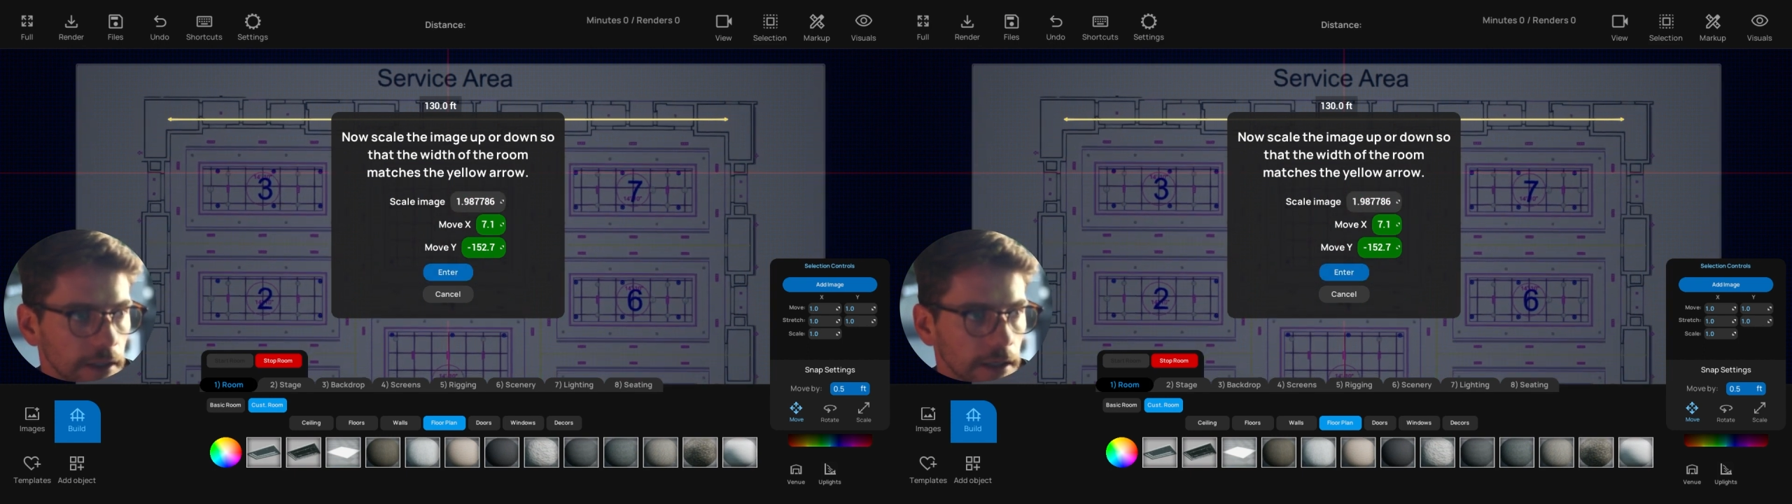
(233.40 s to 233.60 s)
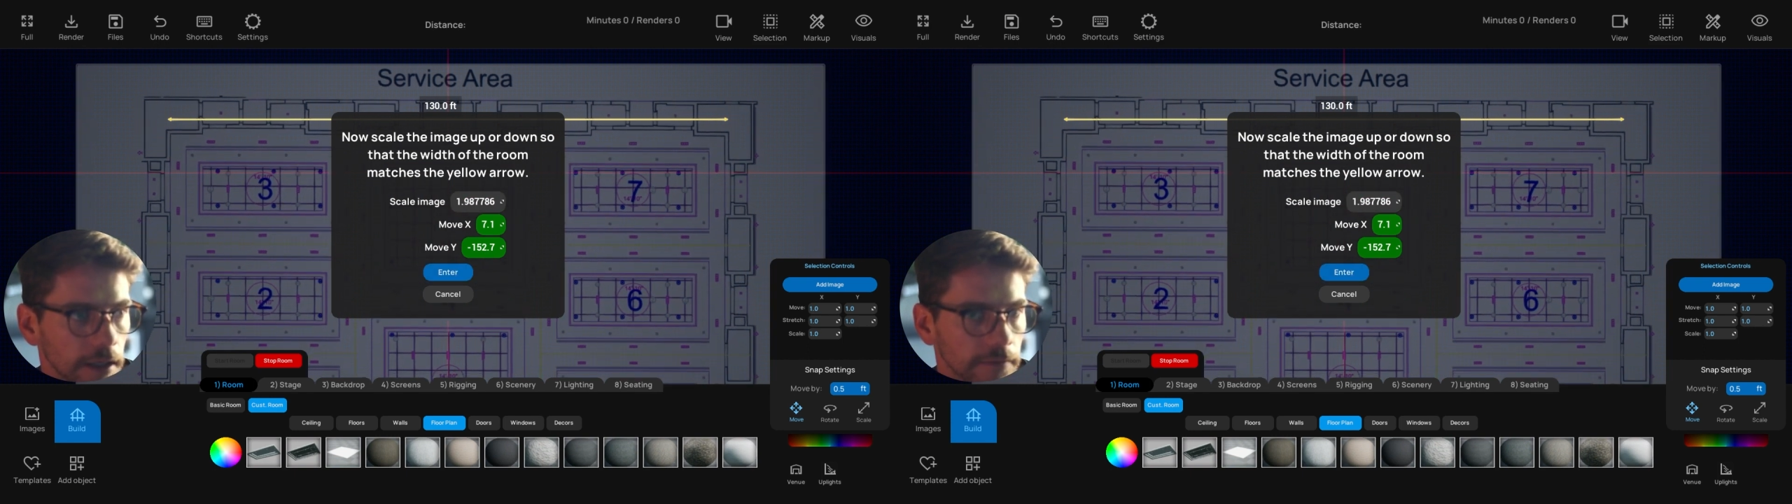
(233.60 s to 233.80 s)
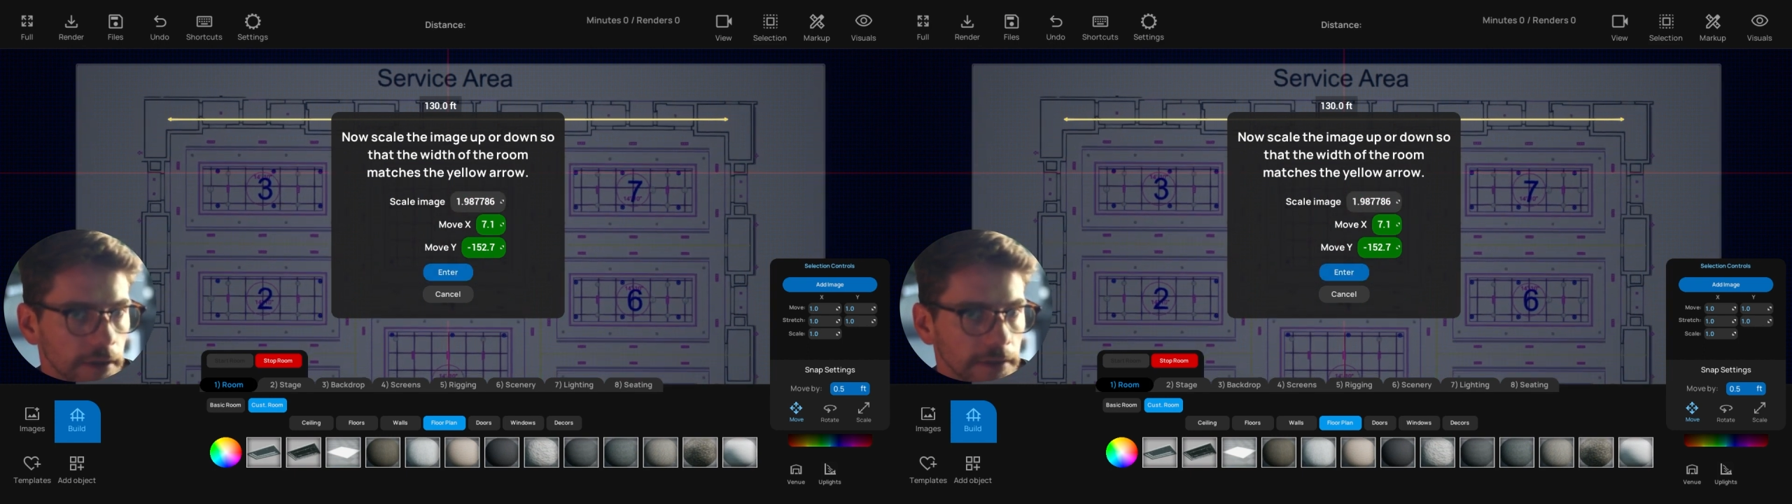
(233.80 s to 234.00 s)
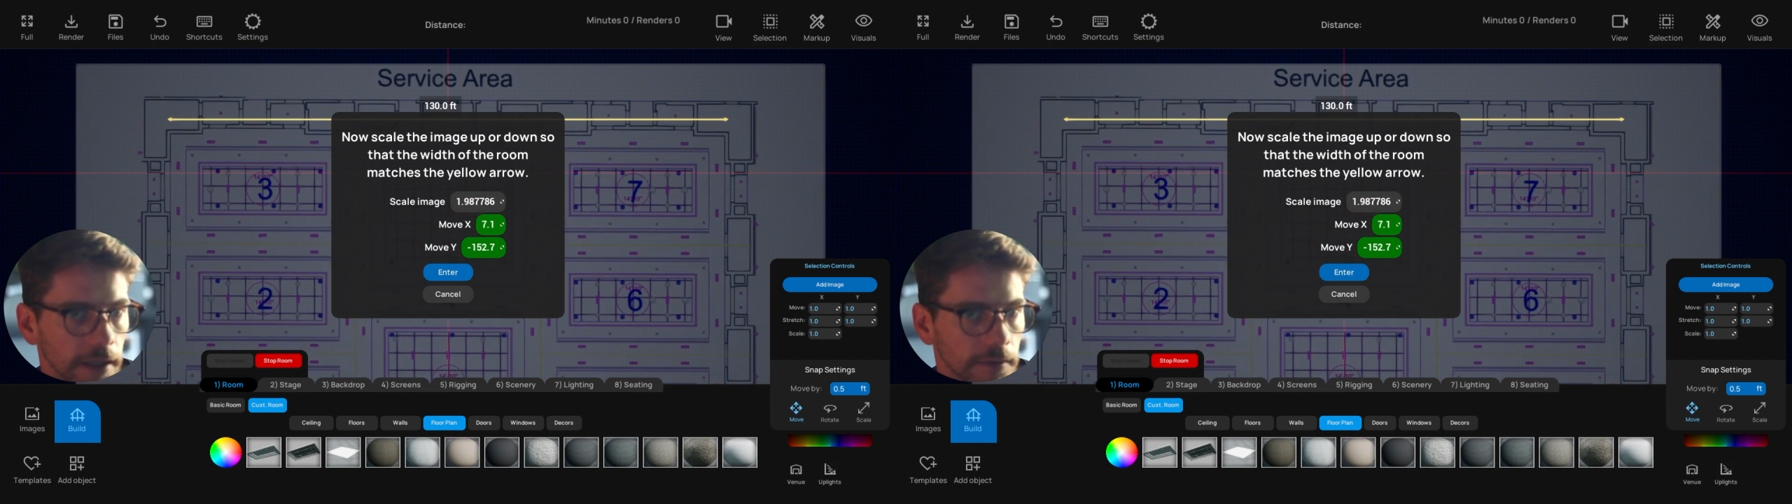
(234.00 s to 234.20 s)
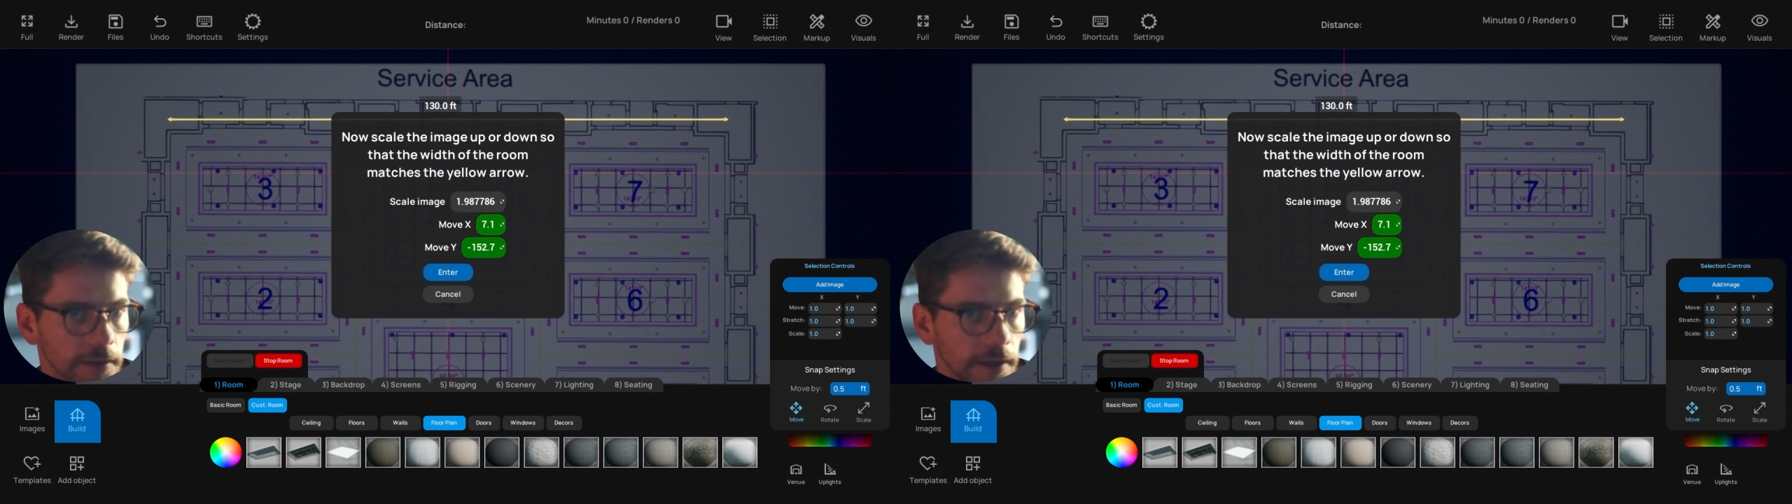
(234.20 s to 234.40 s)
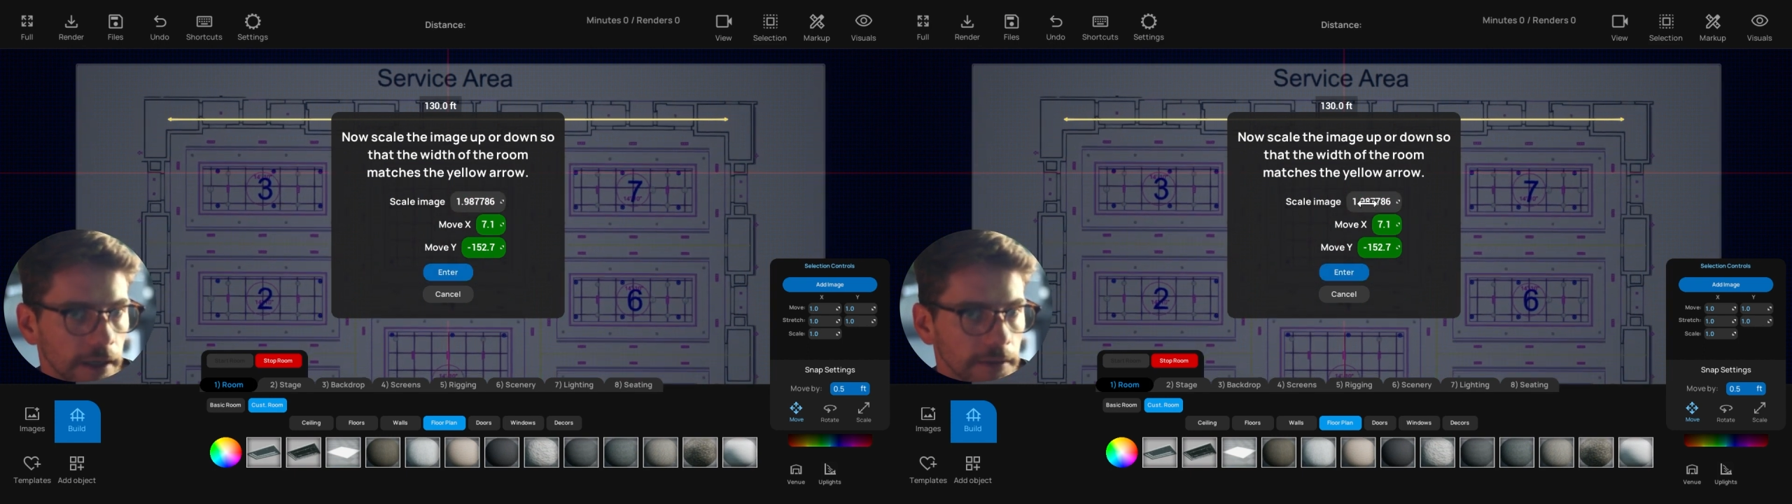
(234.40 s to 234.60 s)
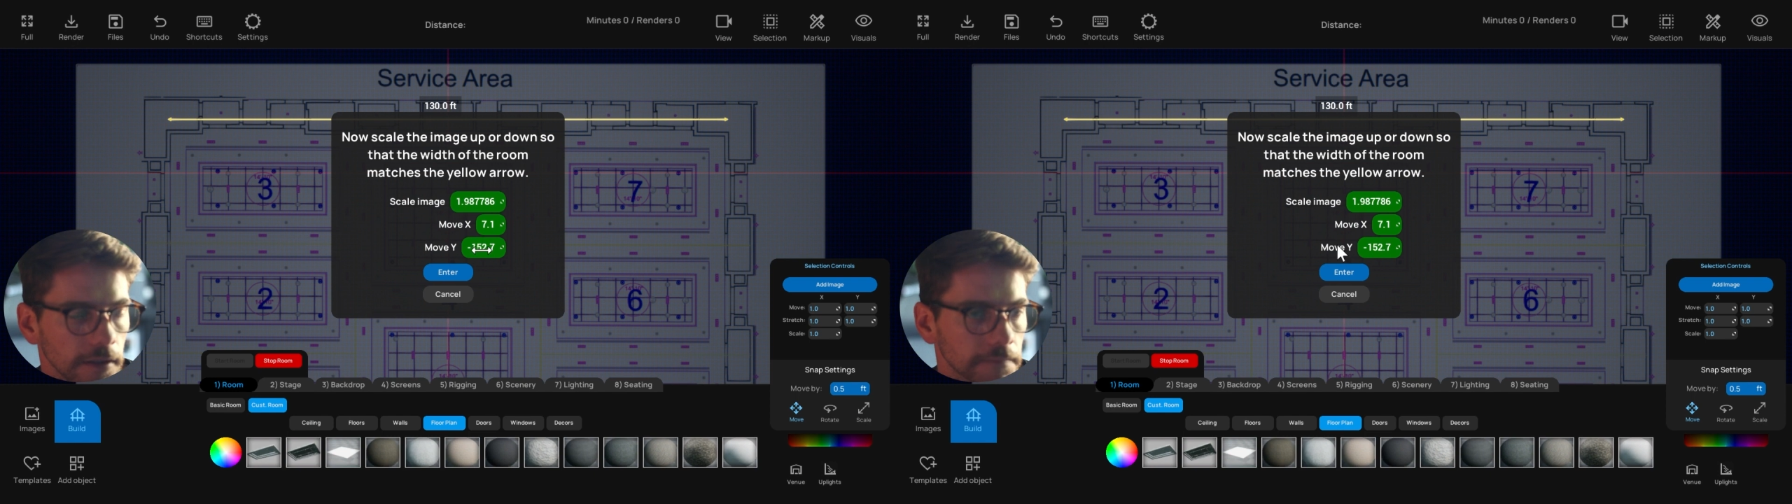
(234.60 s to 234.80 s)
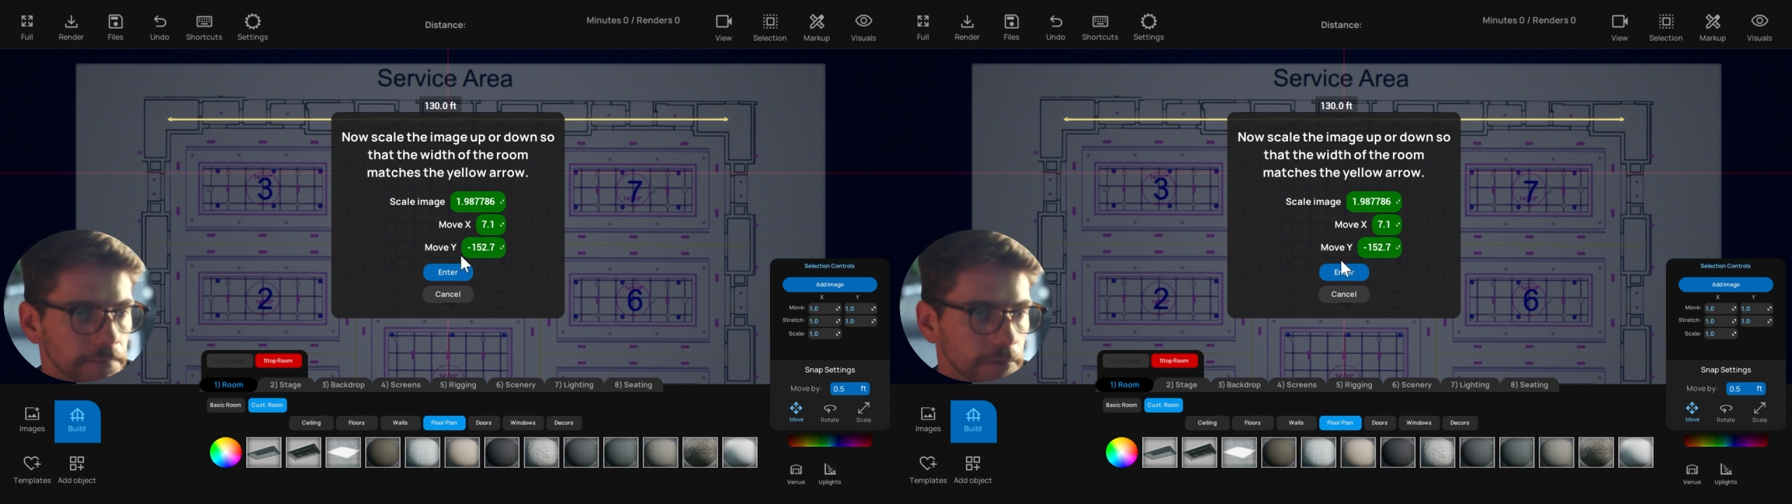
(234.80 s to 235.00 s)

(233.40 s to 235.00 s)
kind of the exact right size here.